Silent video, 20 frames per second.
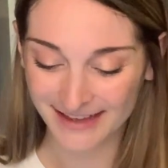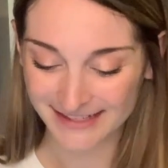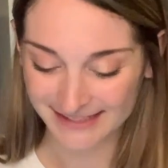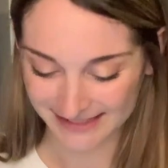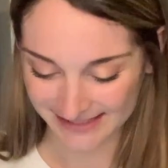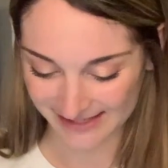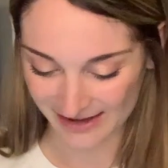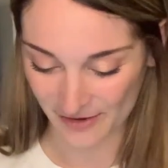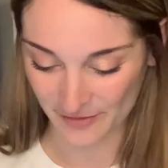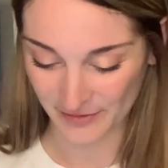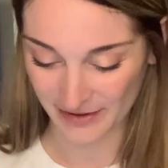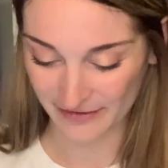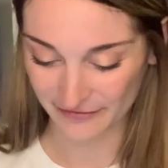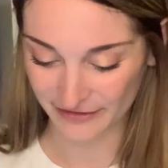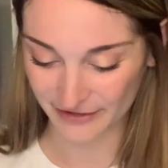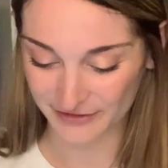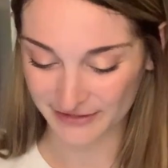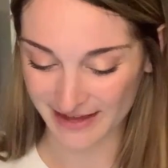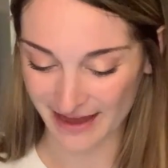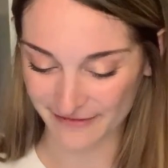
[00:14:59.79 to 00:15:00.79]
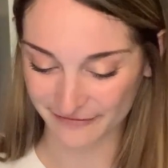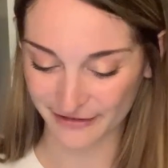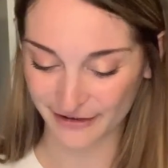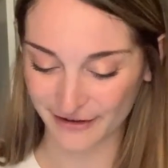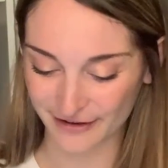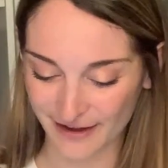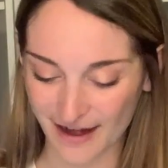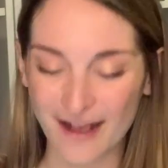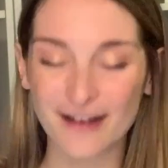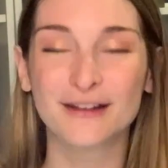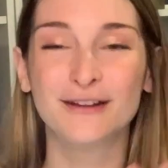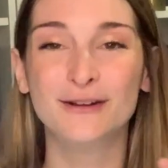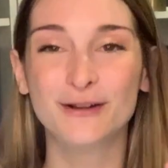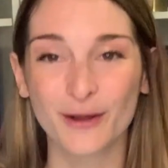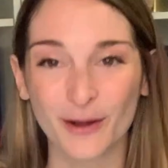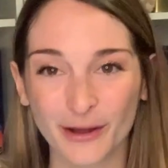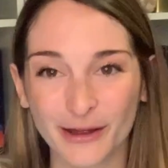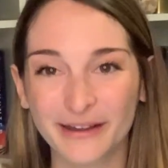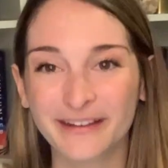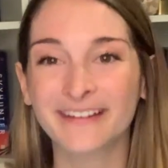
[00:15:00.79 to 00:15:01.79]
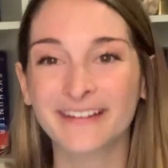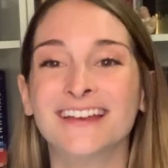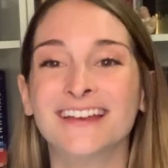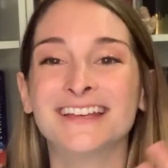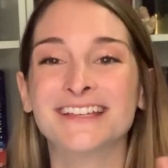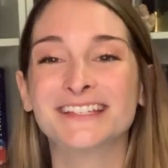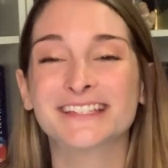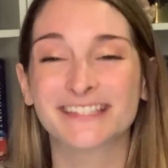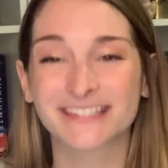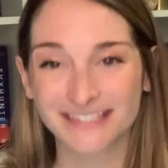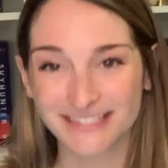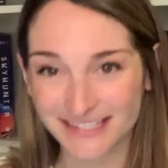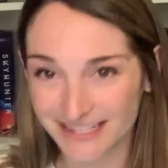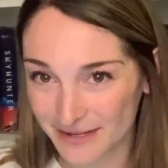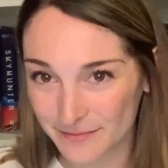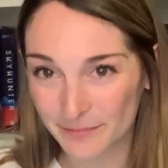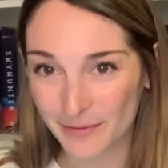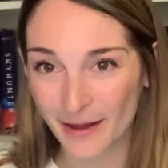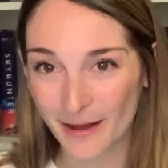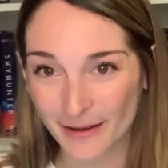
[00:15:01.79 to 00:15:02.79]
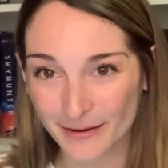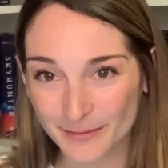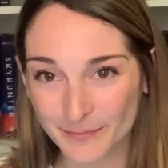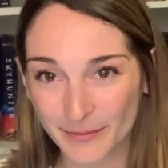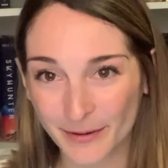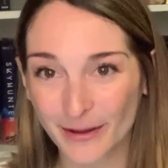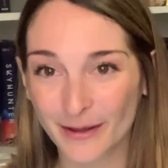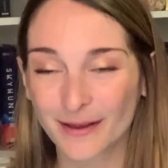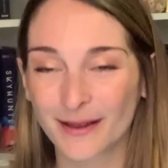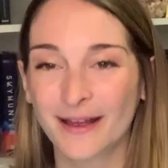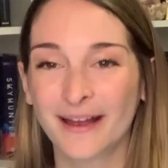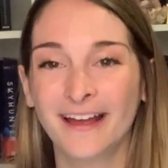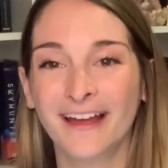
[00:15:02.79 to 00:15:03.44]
So if there's ever a good steampunk book,